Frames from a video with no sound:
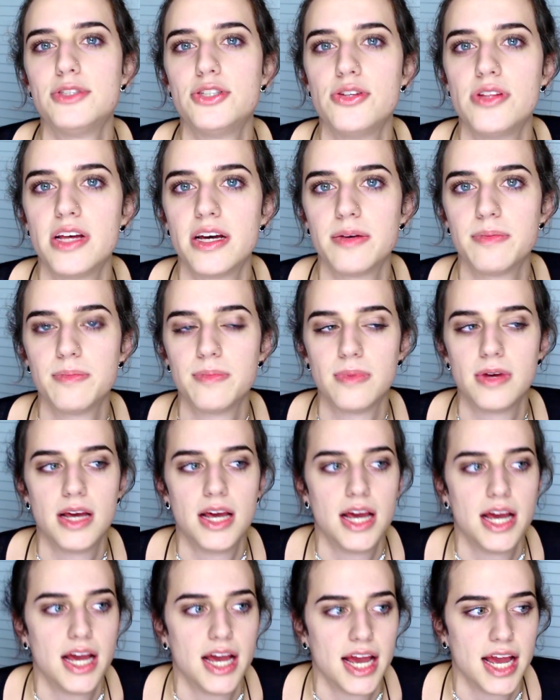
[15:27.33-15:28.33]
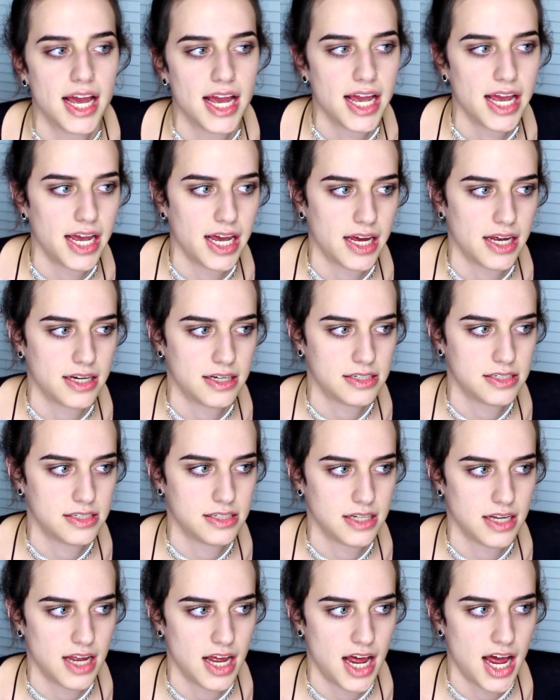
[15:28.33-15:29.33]
to them and
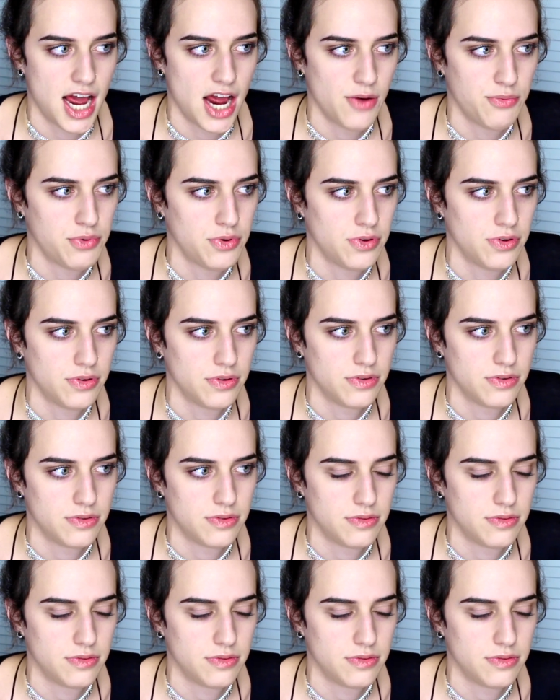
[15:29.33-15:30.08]
I won't